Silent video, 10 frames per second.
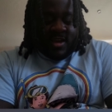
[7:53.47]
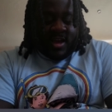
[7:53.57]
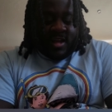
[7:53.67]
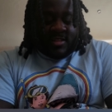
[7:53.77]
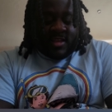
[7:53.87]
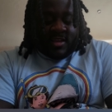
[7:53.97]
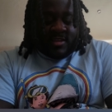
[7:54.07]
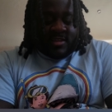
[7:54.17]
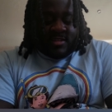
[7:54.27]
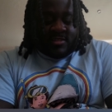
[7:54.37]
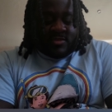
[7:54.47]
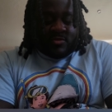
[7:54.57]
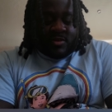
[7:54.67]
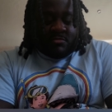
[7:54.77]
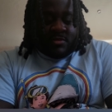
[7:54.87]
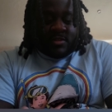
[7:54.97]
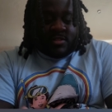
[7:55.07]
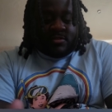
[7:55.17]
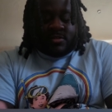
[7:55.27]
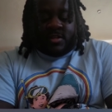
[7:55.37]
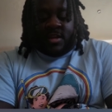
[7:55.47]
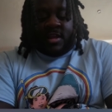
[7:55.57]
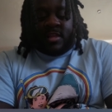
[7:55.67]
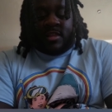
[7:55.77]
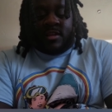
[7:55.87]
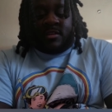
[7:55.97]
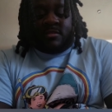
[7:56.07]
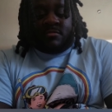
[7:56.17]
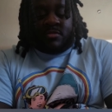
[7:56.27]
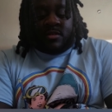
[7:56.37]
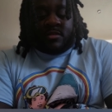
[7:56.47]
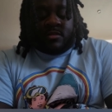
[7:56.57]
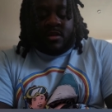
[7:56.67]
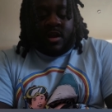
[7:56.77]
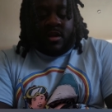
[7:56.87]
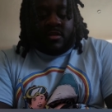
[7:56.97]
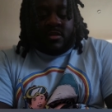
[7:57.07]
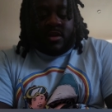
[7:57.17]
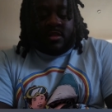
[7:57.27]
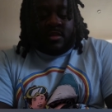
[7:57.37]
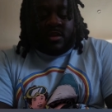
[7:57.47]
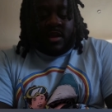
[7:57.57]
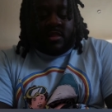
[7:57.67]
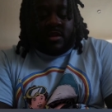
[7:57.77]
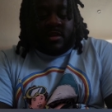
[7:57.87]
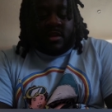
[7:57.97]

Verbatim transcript: I thought Cuz was with it, but it's still saying Atlantic. But I don't know. I think Atlantic